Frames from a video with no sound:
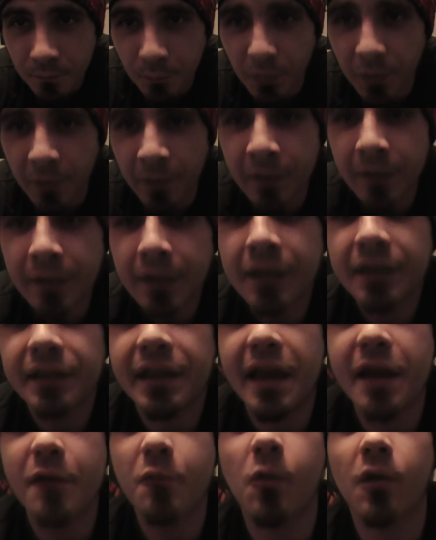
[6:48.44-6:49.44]
but
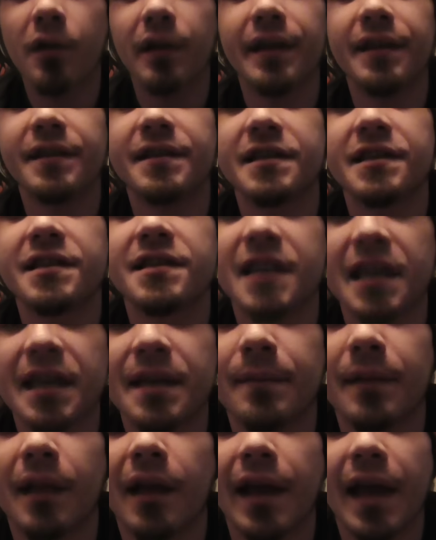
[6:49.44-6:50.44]
they want it to
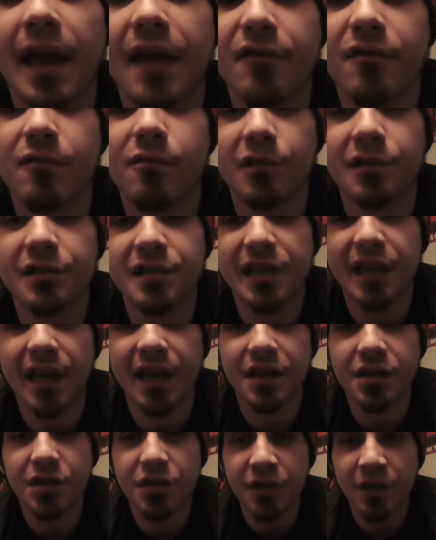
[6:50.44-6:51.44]
seem like everyone's
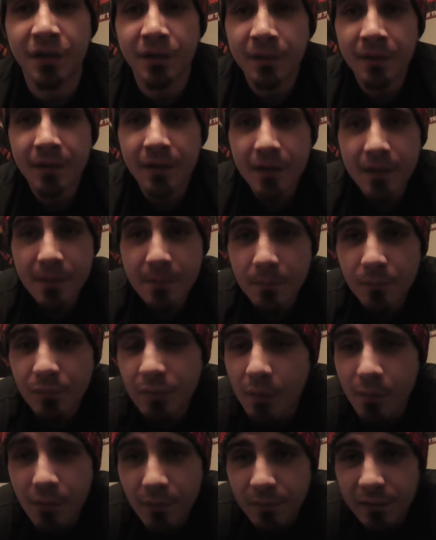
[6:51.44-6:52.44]
against you
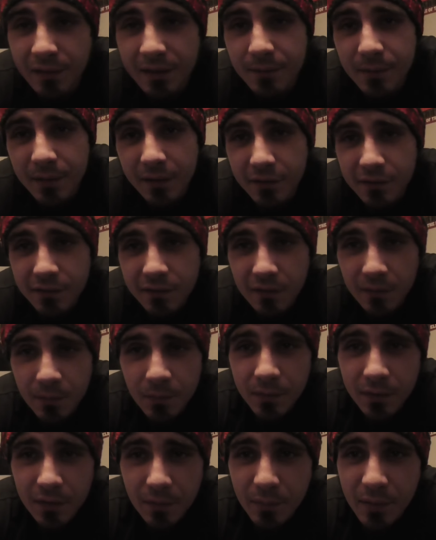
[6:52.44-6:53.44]
probably because the,
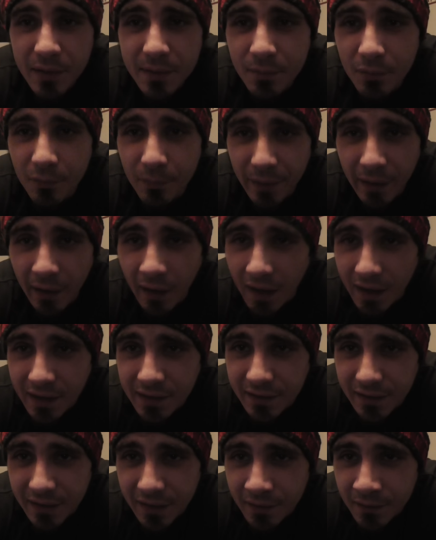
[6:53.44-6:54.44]
the people
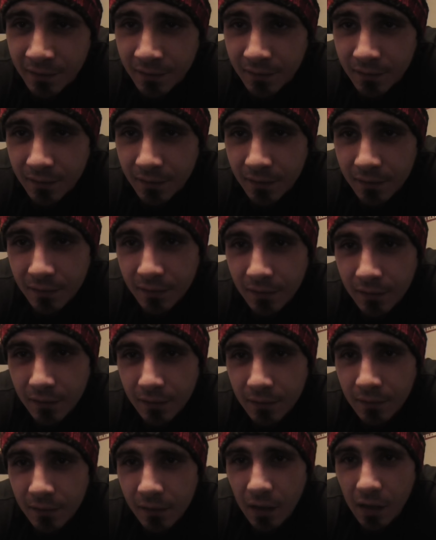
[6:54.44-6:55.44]
behind it
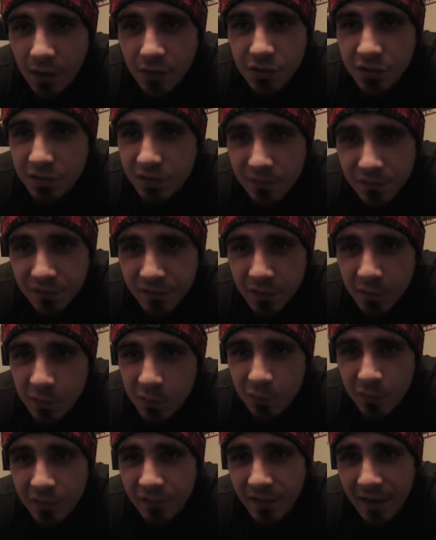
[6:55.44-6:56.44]
are just
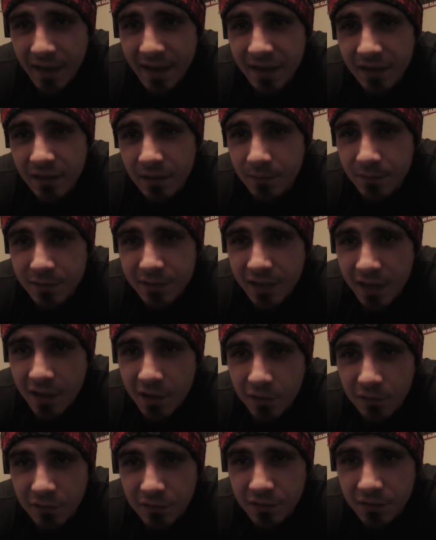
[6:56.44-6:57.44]
filled with hate
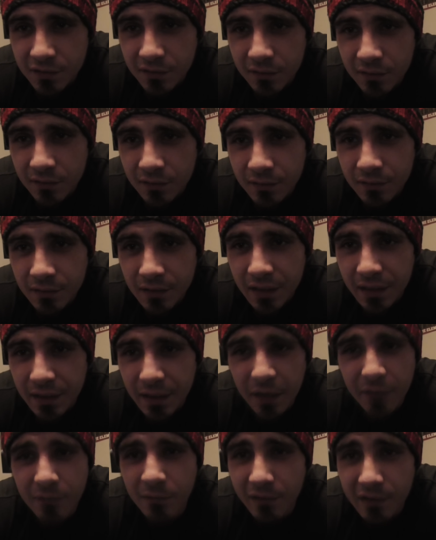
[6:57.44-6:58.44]
themselves.
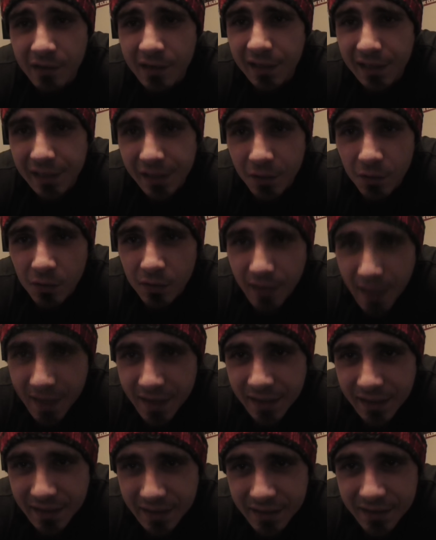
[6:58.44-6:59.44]
And, and really, all
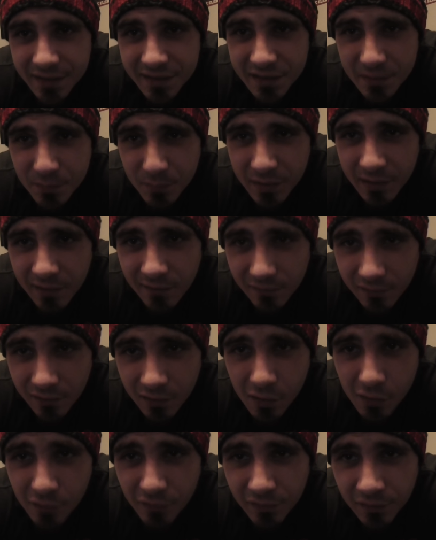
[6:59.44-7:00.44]
they need is a bit of
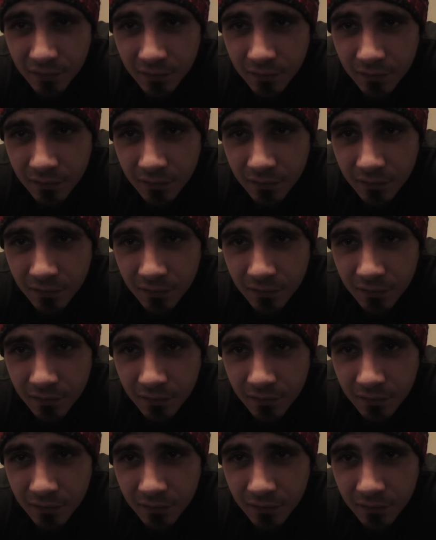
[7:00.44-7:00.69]
love.